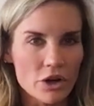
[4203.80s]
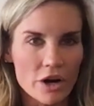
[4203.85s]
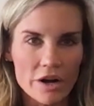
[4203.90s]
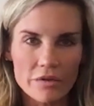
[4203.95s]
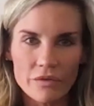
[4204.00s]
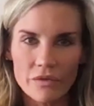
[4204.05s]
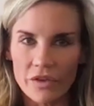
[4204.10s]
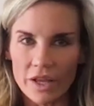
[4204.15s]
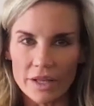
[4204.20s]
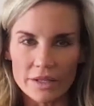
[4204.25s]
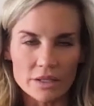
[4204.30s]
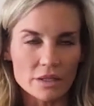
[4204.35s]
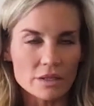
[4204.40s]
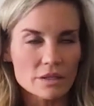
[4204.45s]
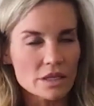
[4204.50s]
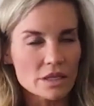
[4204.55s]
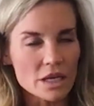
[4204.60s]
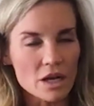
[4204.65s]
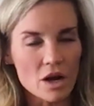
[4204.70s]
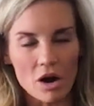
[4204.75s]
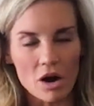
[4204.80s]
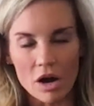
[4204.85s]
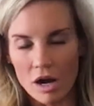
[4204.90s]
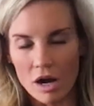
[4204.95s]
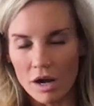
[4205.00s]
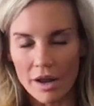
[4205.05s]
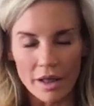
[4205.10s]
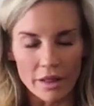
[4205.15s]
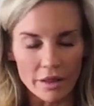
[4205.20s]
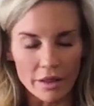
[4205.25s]
Lauren Fitz. It's
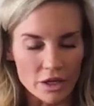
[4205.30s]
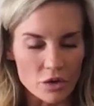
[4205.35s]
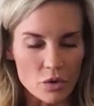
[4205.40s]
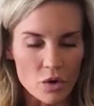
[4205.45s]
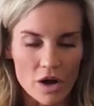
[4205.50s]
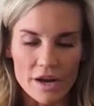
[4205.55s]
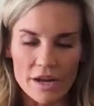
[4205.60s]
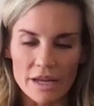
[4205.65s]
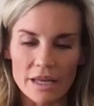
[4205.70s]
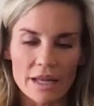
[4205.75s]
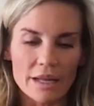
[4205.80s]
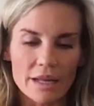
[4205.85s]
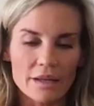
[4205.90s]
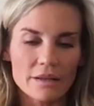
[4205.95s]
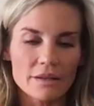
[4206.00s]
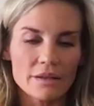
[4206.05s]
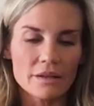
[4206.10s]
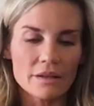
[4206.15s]
DrLaurenFitz.